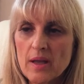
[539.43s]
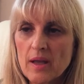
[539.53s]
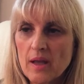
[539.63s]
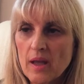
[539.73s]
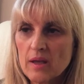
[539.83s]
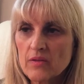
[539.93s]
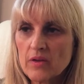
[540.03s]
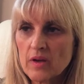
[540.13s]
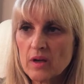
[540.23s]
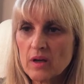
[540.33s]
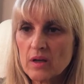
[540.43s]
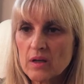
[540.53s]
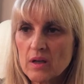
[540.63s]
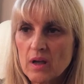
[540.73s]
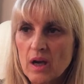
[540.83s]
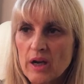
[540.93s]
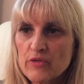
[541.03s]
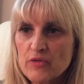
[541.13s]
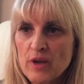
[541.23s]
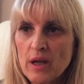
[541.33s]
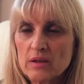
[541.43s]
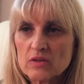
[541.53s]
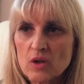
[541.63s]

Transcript: and I felt